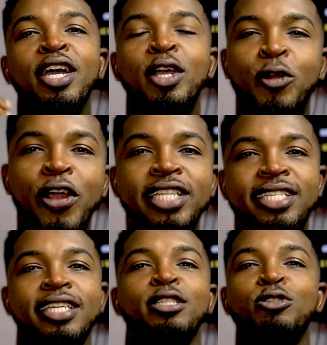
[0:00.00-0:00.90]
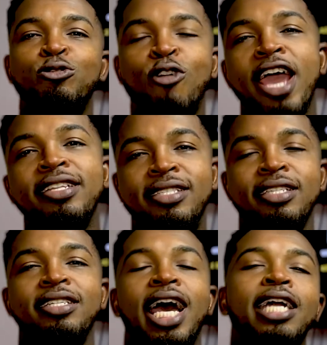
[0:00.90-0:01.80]
Creating,
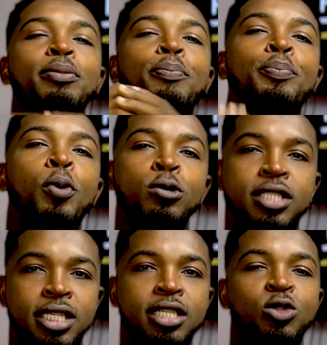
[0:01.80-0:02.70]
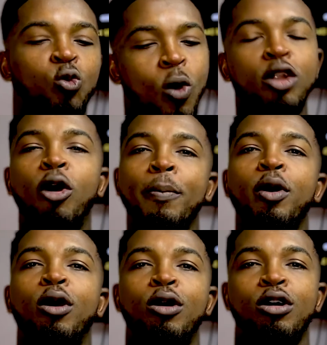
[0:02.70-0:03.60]
writing, and posting one or
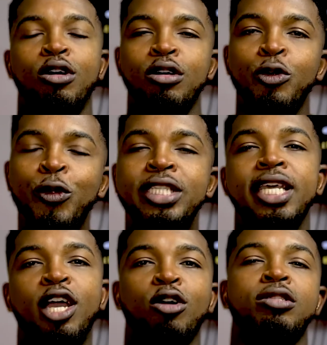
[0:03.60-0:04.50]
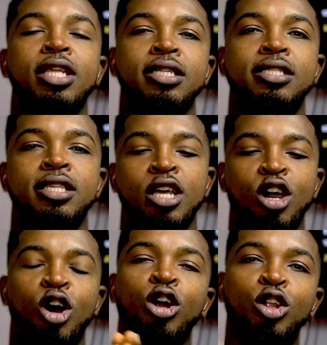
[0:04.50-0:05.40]
more written content
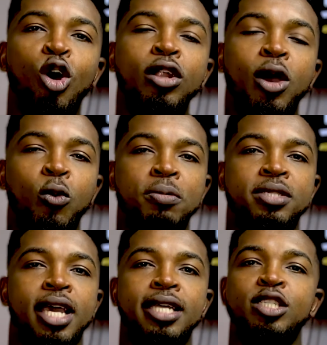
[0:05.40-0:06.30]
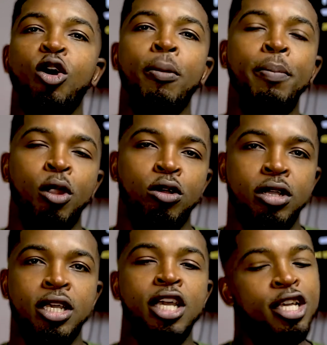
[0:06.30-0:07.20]
on other websites or blog
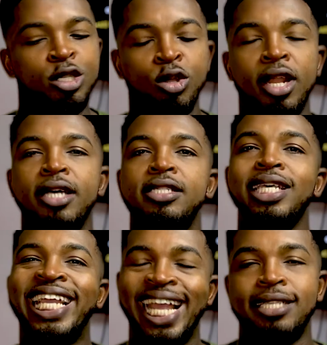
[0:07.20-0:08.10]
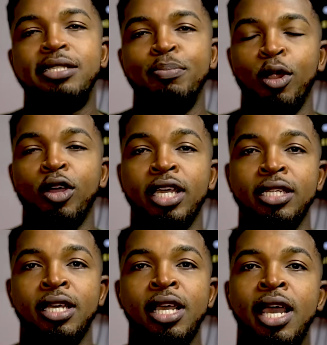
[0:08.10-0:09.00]
is known as guest blogging,
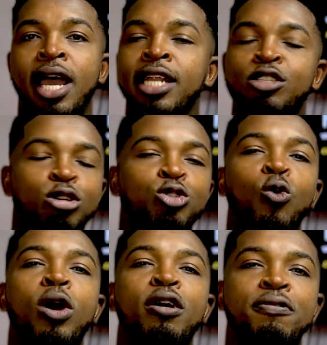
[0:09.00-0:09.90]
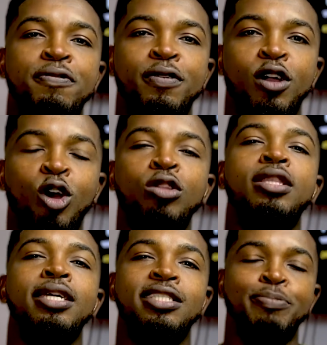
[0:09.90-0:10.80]
and is also one of
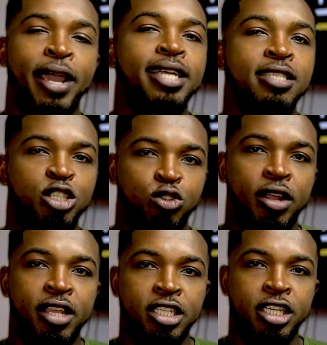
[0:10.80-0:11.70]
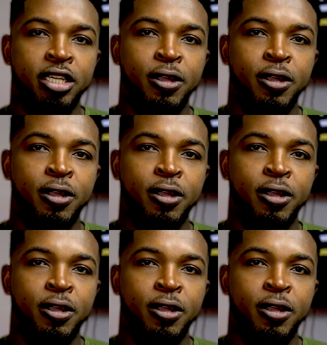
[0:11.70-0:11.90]
content marketing strategy.